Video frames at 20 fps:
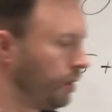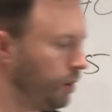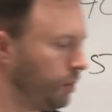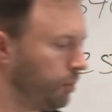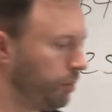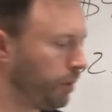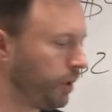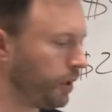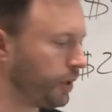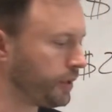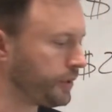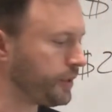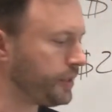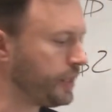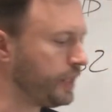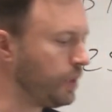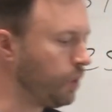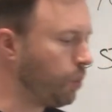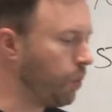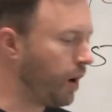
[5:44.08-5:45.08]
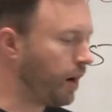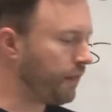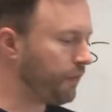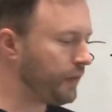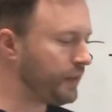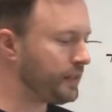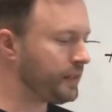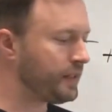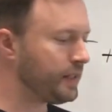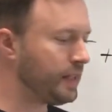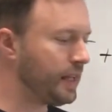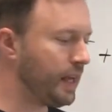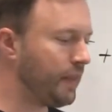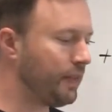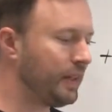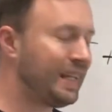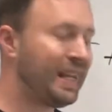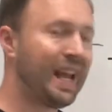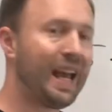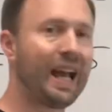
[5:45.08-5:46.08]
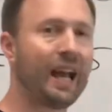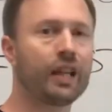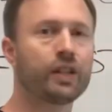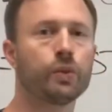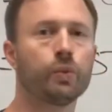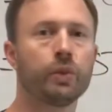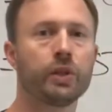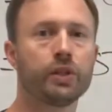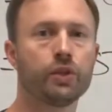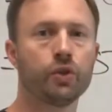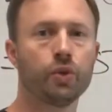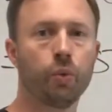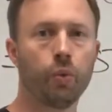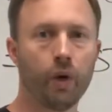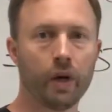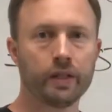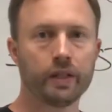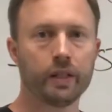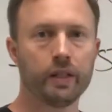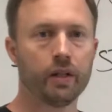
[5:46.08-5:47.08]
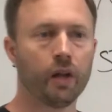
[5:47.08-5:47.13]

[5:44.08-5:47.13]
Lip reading: Part C, what if instead the tax was $20?